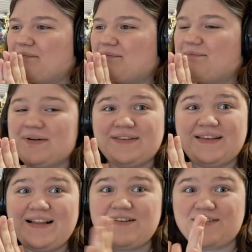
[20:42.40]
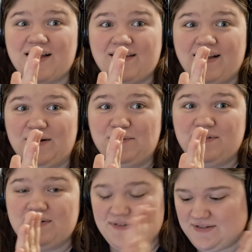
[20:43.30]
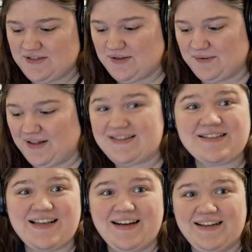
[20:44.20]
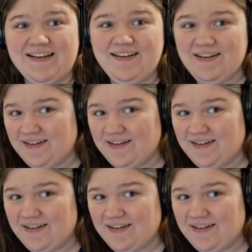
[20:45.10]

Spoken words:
But that's all done now, so that's exciting.